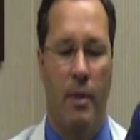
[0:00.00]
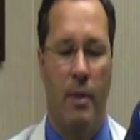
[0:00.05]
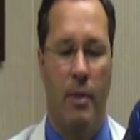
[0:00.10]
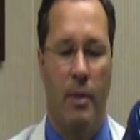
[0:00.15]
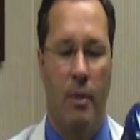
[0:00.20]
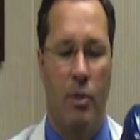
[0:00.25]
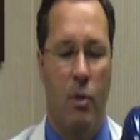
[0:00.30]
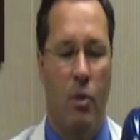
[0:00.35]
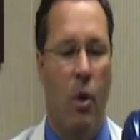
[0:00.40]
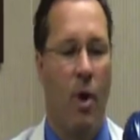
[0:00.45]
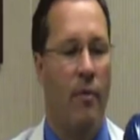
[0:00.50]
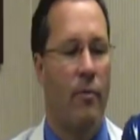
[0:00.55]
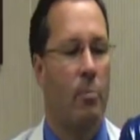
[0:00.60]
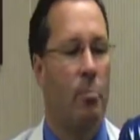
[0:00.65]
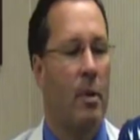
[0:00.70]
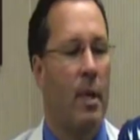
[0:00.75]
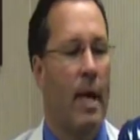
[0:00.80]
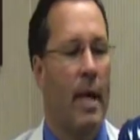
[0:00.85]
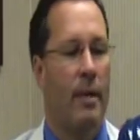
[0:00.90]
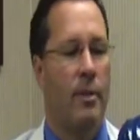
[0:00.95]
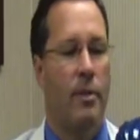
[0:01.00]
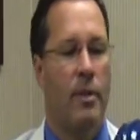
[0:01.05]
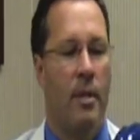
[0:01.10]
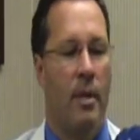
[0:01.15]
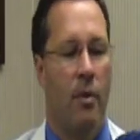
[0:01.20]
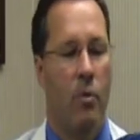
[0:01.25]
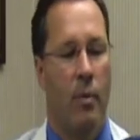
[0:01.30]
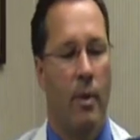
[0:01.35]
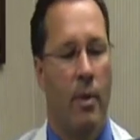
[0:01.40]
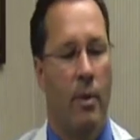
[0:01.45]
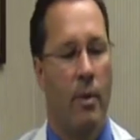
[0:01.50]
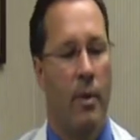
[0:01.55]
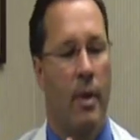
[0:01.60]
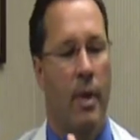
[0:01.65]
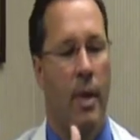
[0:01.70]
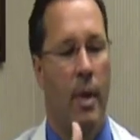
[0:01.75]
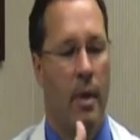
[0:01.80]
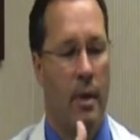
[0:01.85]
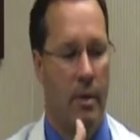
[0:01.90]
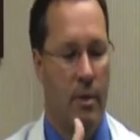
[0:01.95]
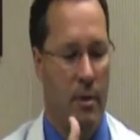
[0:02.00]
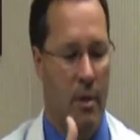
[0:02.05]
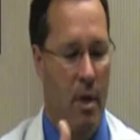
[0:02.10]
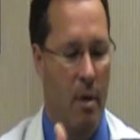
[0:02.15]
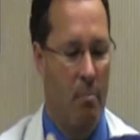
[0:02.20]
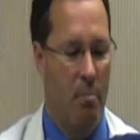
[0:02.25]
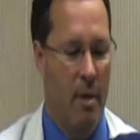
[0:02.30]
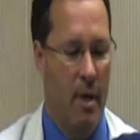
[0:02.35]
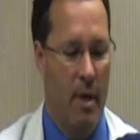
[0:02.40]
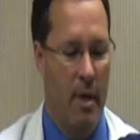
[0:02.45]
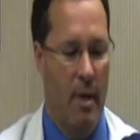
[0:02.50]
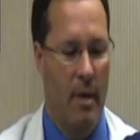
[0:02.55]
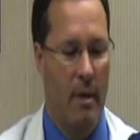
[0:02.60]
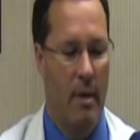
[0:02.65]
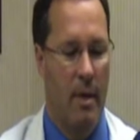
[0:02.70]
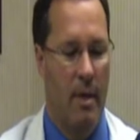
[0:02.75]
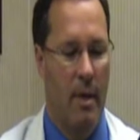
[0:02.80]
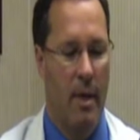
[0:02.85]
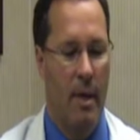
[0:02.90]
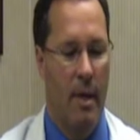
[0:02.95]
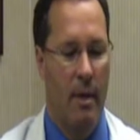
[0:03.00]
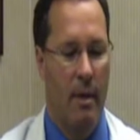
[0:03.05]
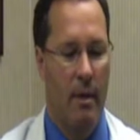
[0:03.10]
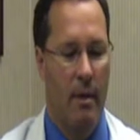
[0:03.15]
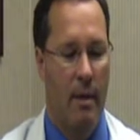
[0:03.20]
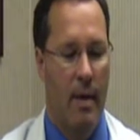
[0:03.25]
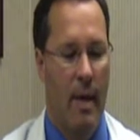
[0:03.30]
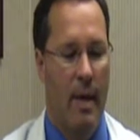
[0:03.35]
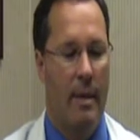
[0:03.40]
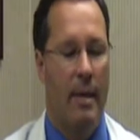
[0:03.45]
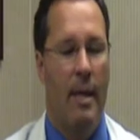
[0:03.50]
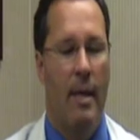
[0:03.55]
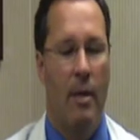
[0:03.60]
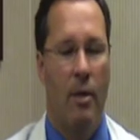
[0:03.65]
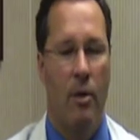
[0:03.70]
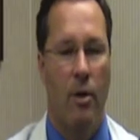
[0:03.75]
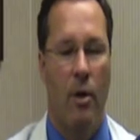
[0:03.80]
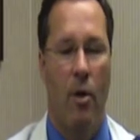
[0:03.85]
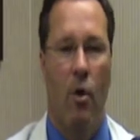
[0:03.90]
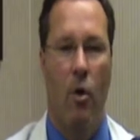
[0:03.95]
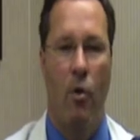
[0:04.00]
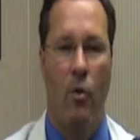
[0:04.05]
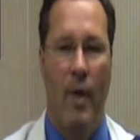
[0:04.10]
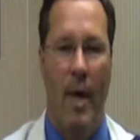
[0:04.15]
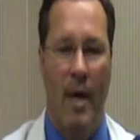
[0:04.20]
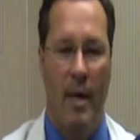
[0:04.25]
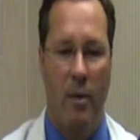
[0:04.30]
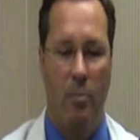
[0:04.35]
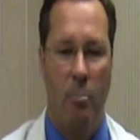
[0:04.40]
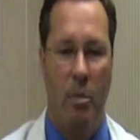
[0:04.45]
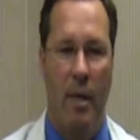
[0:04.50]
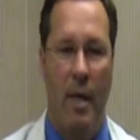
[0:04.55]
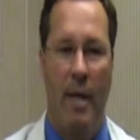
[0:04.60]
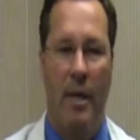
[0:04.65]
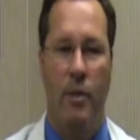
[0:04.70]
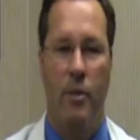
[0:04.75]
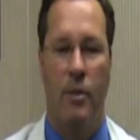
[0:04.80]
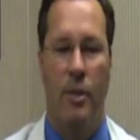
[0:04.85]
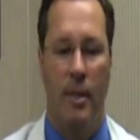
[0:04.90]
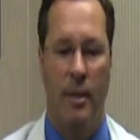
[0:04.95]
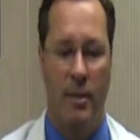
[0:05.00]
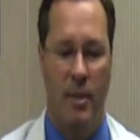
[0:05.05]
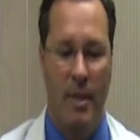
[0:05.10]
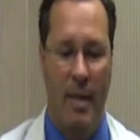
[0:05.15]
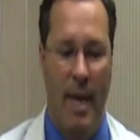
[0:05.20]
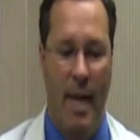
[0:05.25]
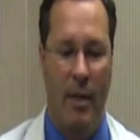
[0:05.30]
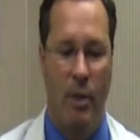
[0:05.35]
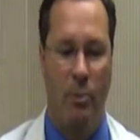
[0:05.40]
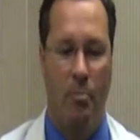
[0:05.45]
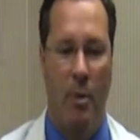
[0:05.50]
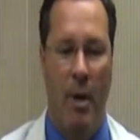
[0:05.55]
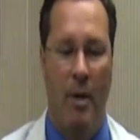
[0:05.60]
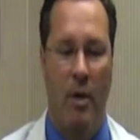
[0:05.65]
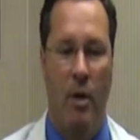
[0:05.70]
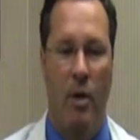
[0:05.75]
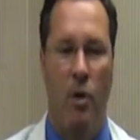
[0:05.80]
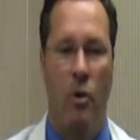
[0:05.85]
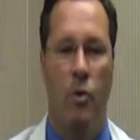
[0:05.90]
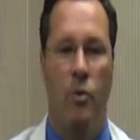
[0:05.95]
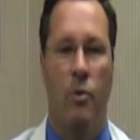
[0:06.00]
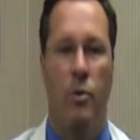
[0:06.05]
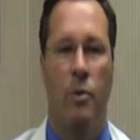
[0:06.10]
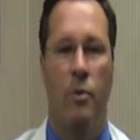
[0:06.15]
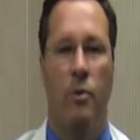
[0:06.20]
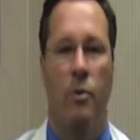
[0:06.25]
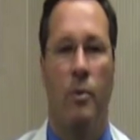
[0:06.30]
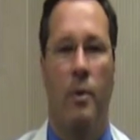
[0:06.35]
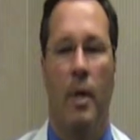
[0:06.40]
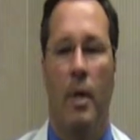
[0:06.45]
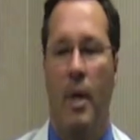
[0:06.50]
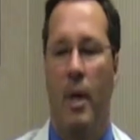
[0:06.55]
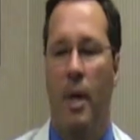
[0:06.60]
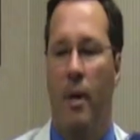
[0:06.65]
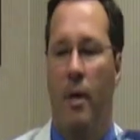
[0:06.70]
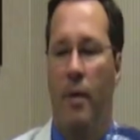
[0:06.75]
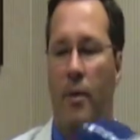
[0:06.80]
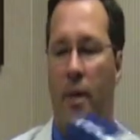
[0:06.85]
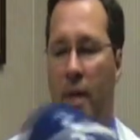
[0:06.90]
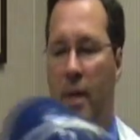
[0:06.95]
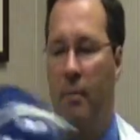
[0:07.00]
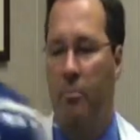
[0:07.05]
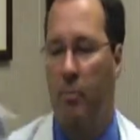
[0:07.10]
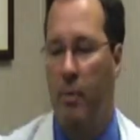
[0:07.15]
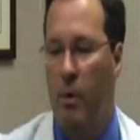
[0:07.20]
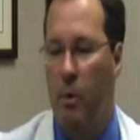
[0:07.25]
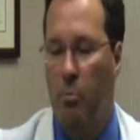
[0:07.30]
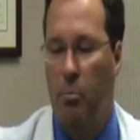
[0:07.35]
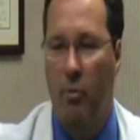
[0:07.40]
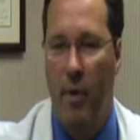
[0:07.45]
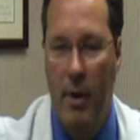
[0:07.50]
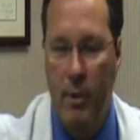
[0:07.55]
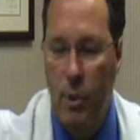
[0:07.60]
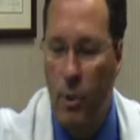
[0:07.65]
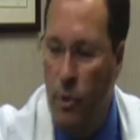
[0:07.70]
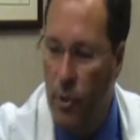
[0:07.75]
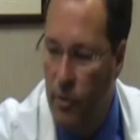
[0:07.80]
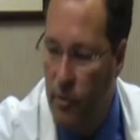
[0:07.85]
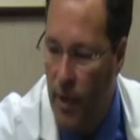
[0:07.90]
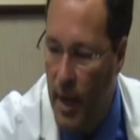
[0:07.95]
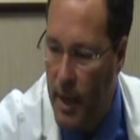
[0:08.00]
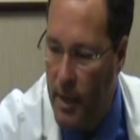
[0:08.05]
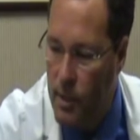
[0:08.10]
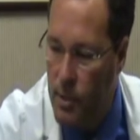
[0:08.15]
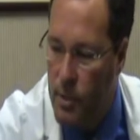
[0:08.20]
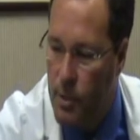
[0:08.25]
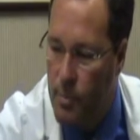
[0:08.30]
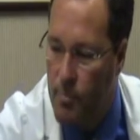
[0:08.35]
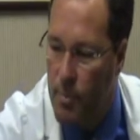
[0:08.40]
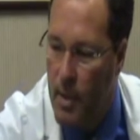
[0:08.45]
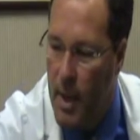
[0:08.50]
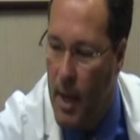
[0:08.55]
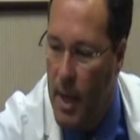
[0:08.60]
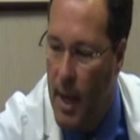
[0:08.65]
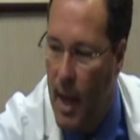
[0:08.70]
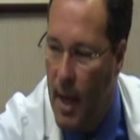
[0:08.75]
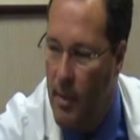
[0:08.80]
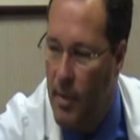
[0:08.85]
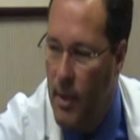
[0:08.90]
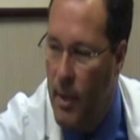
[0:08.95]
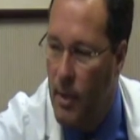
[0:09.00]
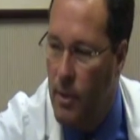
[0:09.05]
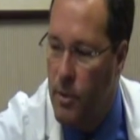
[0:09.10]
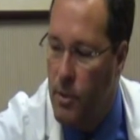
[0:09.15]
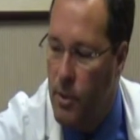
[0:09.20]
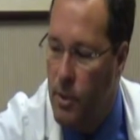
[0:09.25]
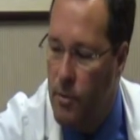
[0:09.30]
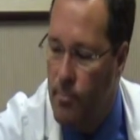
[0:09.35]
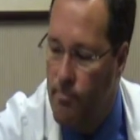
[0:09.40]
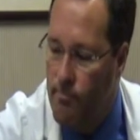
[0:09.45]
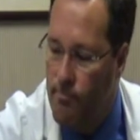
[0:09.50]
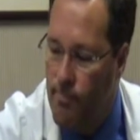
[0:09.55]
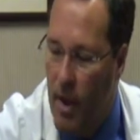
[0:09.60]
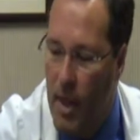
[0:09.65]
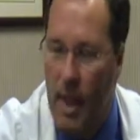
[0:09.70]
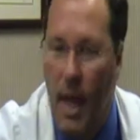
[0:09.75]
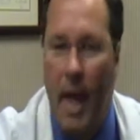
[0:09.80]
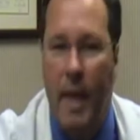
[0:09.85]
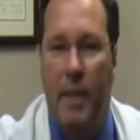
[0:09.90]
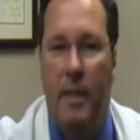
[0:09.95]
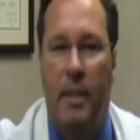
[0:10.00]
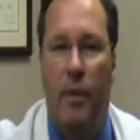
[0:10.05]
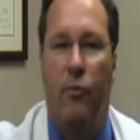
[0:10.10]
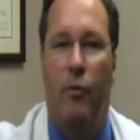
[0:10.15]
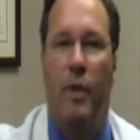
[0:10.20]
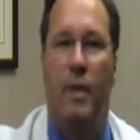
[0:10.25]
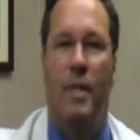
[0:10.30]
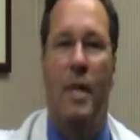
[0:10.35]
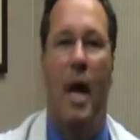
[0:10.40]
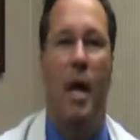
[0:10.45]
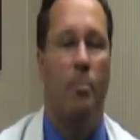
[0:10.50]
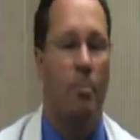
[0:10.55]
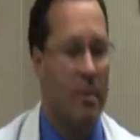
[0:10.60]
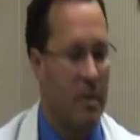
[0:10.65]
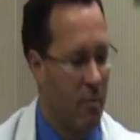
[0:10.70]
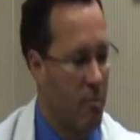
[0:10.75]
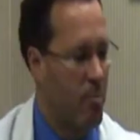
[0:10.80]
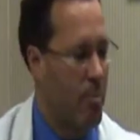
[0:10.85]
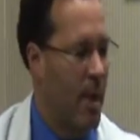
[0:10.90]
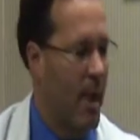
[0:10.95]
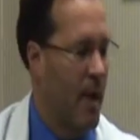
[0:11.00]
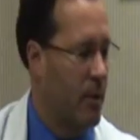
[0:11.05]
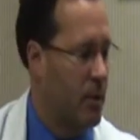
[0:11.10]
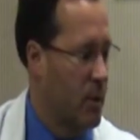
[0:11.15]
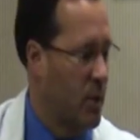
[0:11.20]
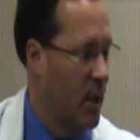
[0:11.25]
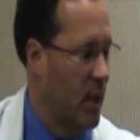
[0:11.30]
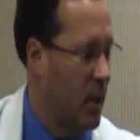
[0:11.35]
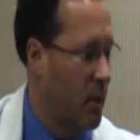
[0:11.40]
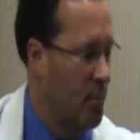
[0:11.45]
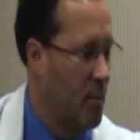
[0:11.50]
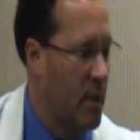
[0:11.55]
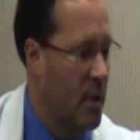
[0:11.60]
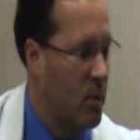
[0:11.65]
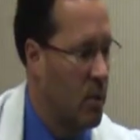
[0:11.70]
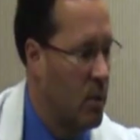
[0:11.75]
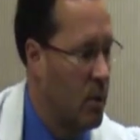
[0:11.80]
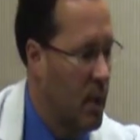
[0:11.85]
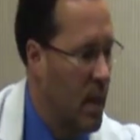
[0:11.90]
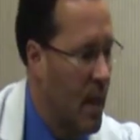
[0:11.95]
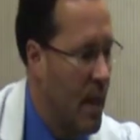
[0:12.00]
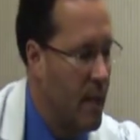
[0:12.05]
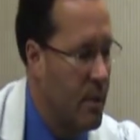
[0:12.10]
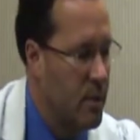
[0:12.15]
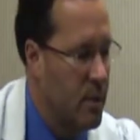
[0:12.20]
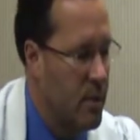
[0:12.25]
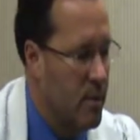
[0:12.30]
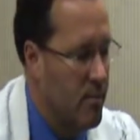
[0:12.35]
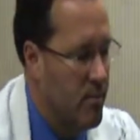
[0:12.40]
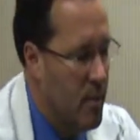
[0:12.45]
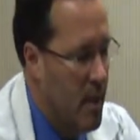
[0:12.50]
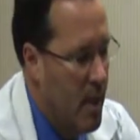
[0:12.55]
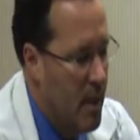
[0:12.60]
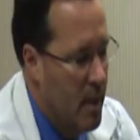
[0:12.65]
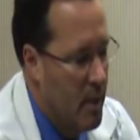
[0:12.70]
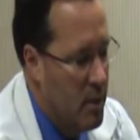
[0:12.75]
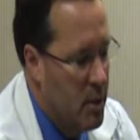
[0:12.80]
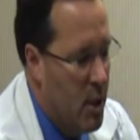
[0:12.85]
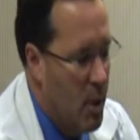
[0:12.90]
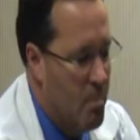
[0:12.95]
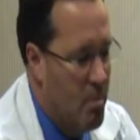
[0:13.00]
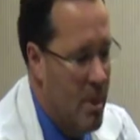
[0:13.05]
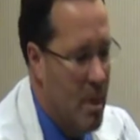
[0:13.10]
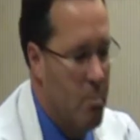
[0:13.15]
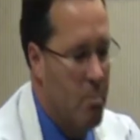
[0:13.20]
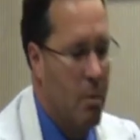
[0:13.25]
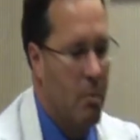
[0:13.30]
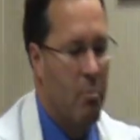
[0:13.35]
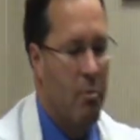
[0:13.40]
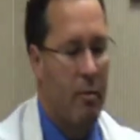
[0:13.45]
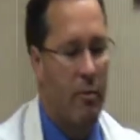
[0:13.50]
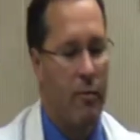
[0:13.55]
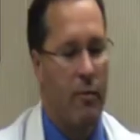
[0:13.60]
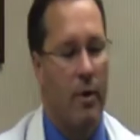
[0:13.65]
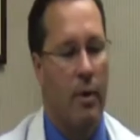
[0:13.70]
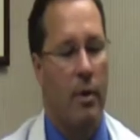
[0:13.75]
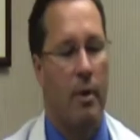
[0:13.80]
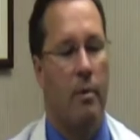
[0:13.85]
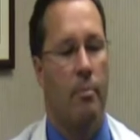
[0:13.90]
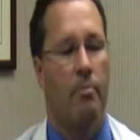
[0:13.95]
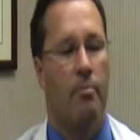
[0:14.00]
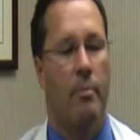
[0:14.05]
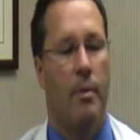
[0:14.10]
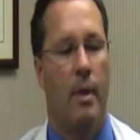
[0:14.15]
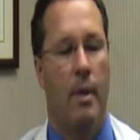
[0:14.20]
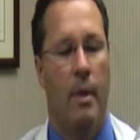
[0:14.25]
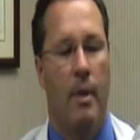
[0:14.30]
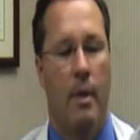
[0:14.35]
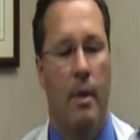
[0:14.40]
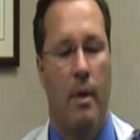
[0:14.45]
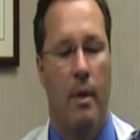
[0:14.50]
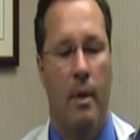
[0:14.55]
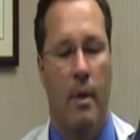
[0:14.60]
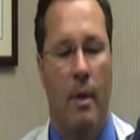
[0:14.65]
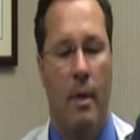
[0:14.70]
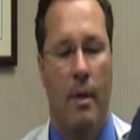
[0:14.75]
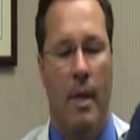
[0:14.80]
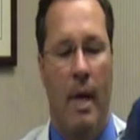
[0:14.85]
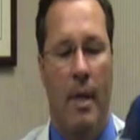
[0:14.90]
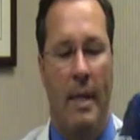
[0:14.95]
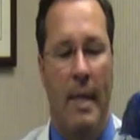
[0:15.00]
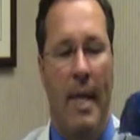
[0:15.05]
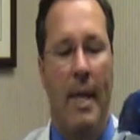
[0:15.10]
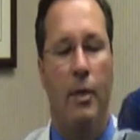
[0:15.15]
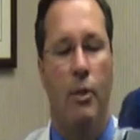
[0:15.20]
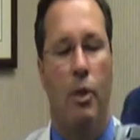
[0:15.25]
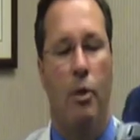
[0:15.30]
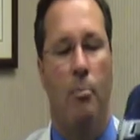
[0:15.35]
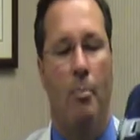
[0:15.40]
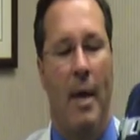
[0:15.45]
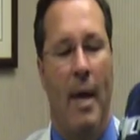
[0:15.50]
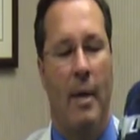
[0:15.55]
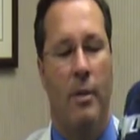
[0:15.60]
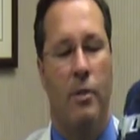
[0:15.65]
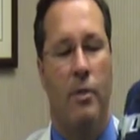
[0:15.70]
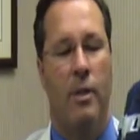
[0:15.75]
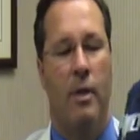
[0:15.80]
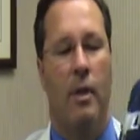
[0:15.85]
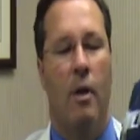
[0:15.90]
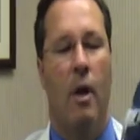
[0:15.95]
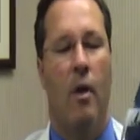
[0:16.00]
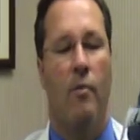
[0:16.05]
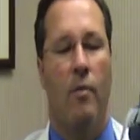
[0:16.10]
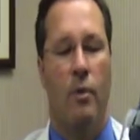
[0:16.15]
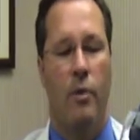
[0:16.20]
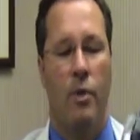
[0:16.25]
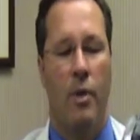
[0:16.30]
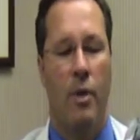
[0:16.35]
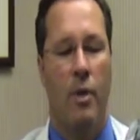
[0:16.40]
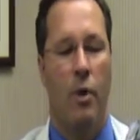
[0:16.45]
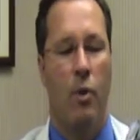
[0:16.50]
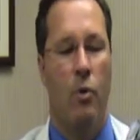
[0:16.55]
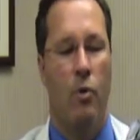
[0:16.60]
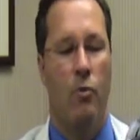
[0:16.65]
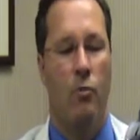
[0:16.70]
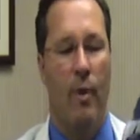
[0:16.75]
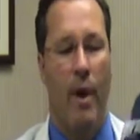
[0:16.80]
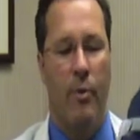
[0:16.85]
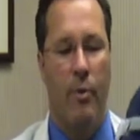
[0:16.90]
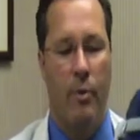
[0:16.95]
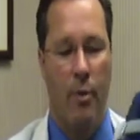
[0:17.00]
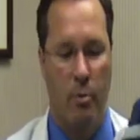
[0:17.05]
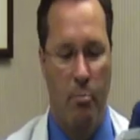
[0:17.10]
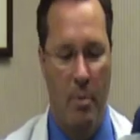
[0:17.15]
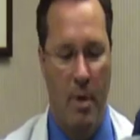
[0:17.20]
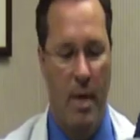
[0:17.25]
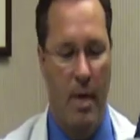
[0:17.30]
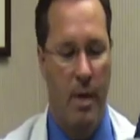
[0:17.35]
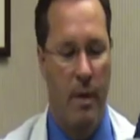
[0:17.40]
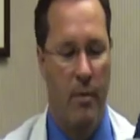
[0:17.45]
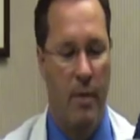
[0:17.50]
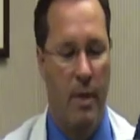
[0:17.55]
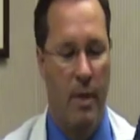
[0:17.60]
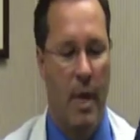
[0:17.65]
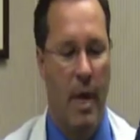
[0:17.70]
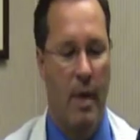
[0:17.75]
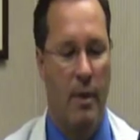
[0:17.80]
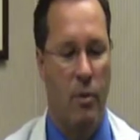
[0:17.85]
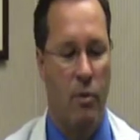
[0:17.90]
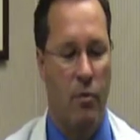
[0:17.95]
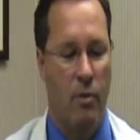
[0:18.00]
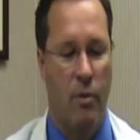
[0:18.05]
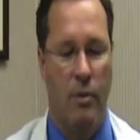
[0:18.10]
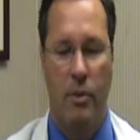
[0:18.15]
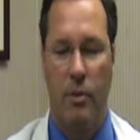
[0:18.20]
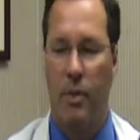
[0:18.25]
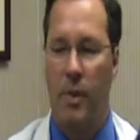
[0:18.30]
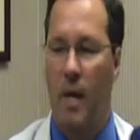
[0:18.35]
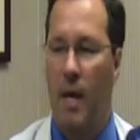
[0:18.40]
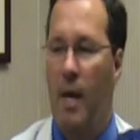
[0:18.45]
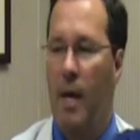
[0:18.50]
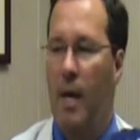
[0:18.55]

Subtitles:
It's a soft plastic with some headgear to hold that in place, and it's attached by a hose to the compressor device. And there's a lot of different types of masks that can be utilized. Some people prefer a nasal mask that covers the nose rather than being in the nostrils.